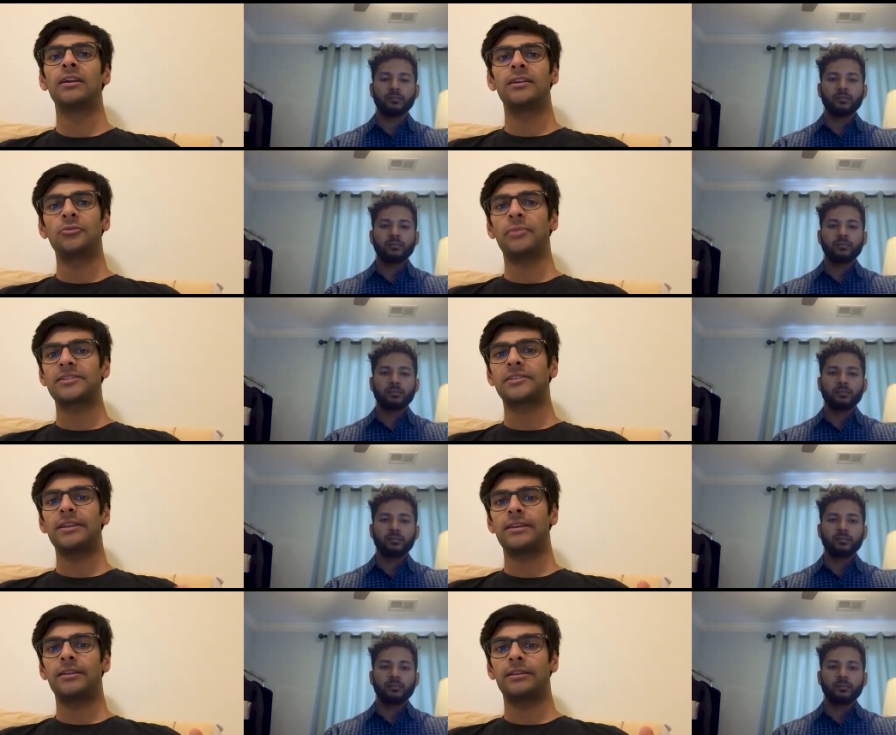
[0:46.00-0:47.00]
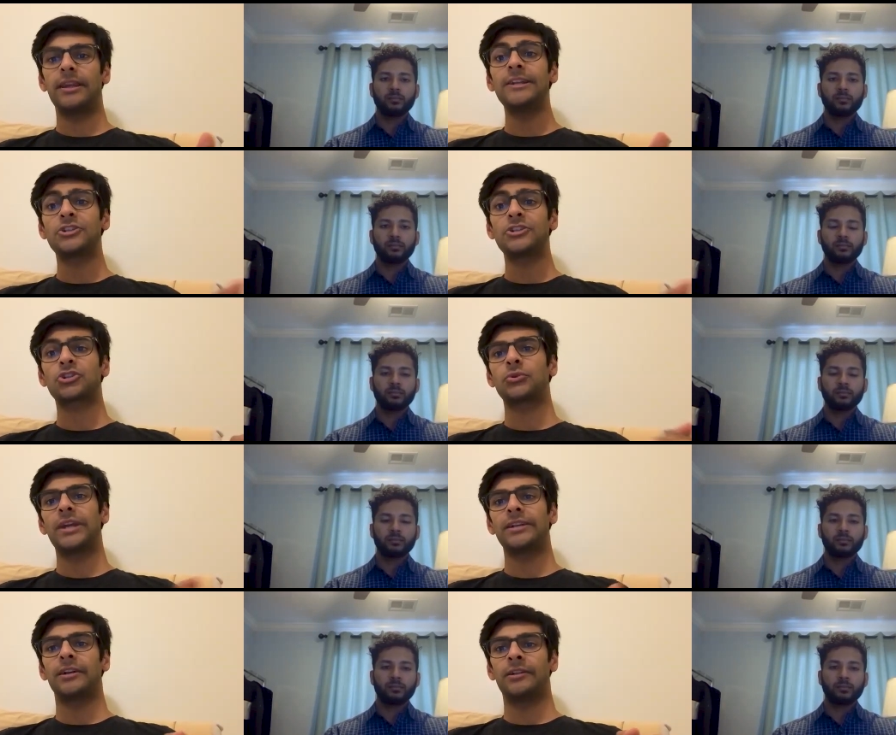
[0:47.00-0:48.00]
Speaker 1: you basically each
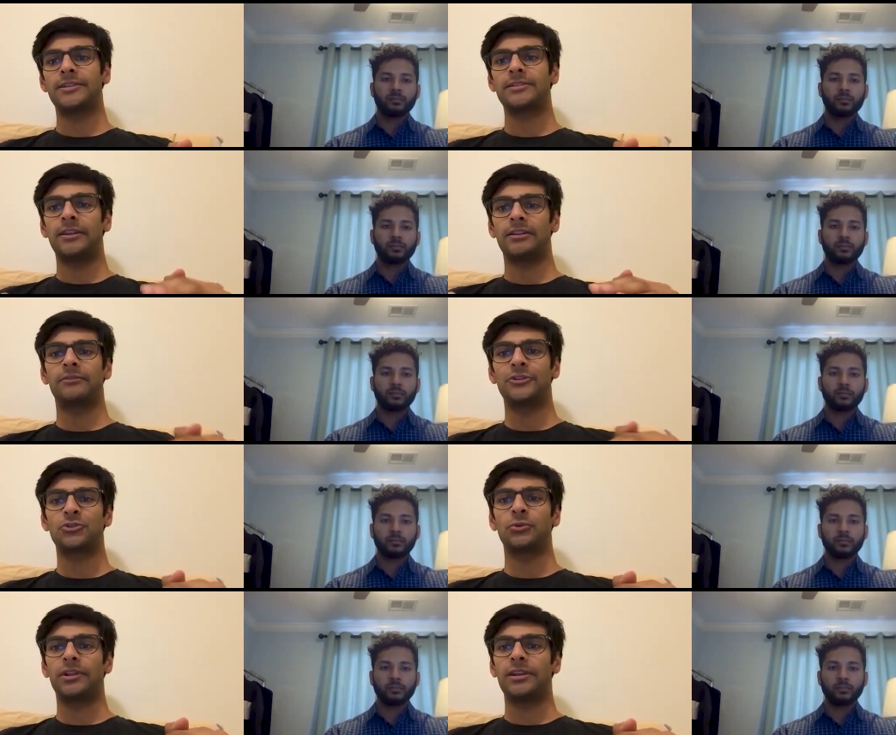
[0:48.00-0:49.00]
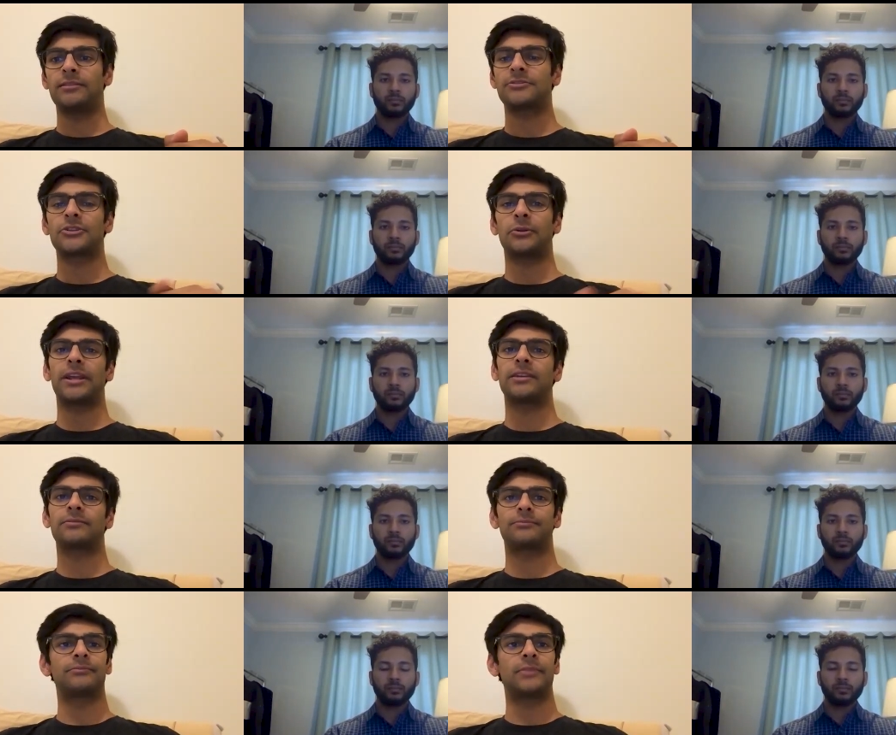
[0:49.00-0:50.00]
create a list individually. So like,
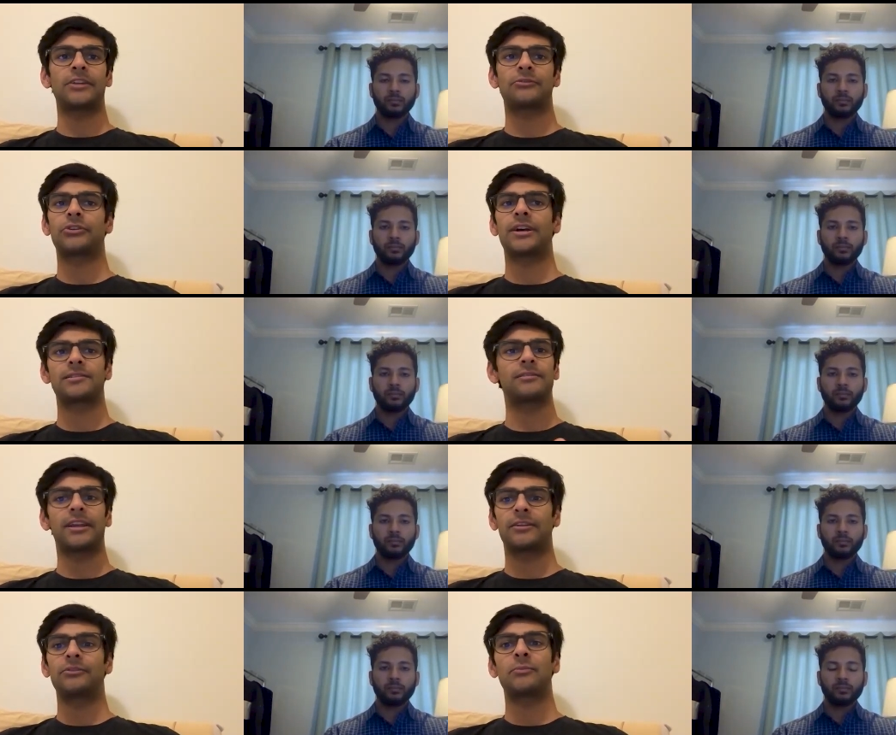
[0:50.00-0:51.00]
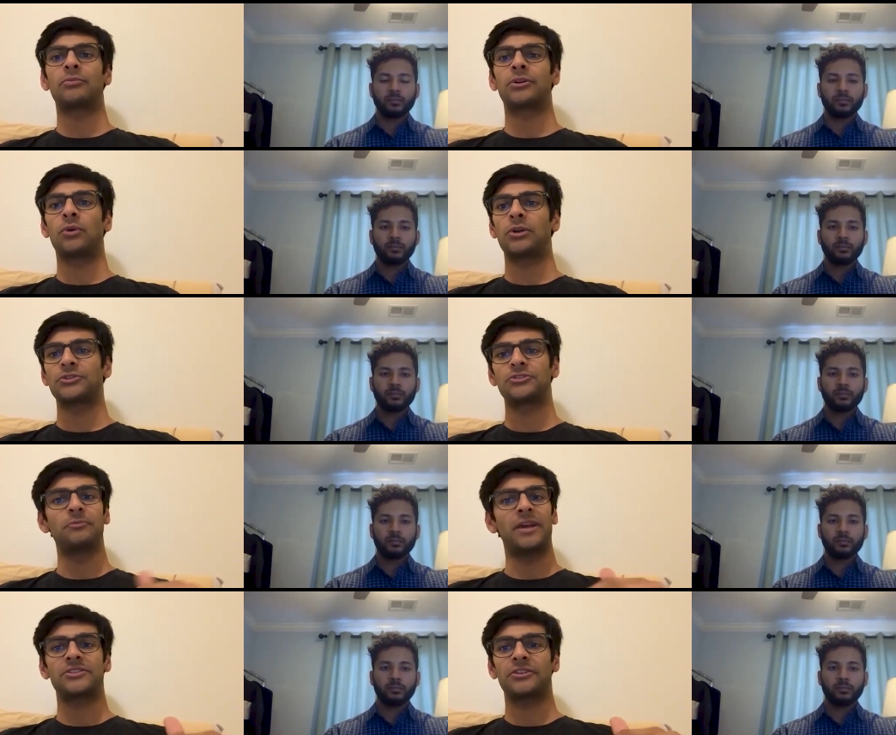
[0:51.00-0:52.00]
like for us, like if number one was New
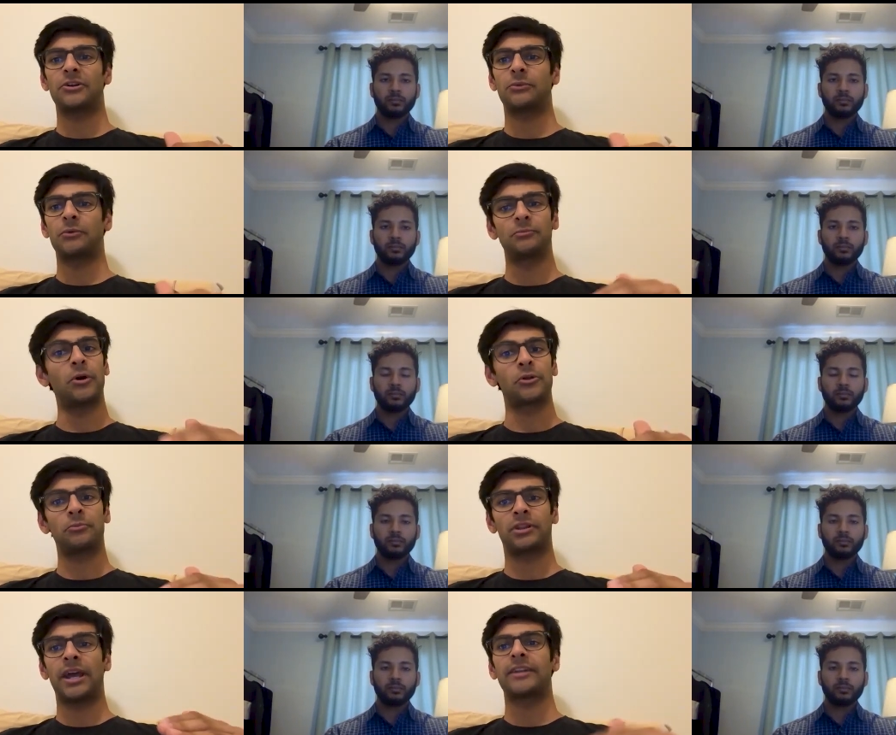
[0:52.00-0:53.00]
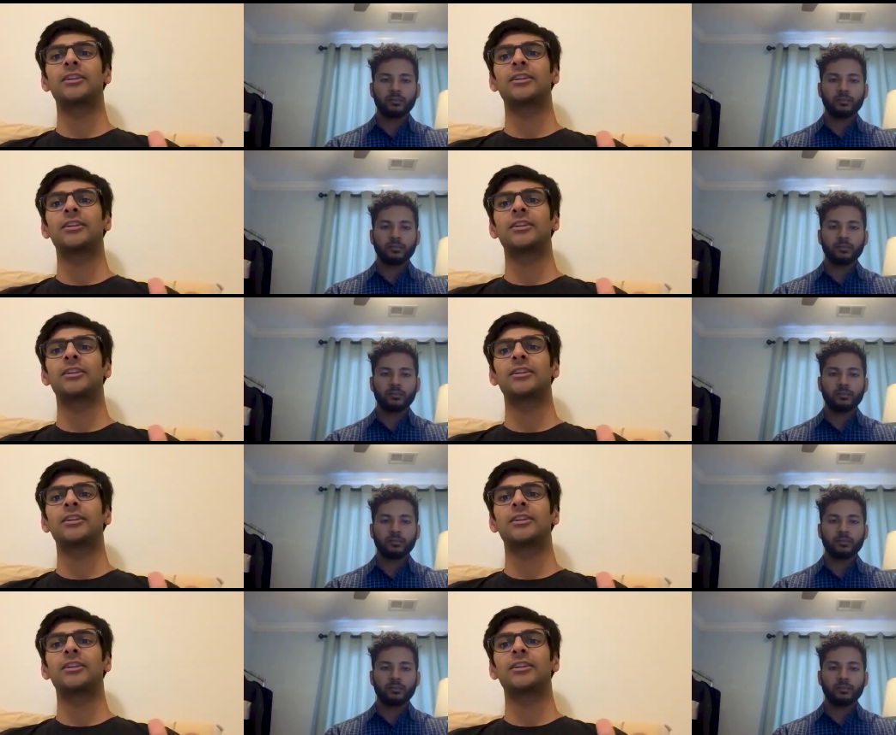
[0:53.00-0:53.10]
Mexico, we would both put that.